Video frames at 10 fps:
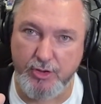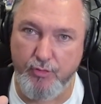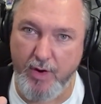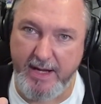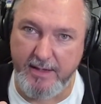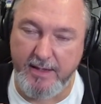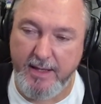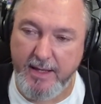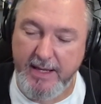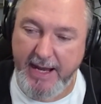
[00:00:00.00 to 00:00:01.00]
great
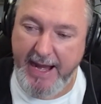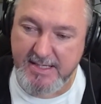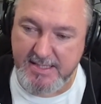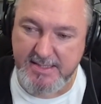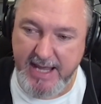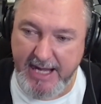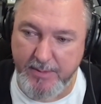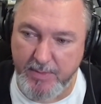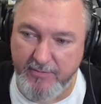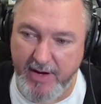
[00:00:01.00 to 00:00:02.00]

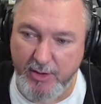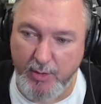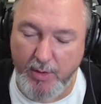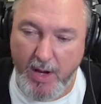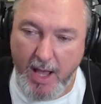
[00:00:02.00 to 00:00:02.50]
entertainment venue.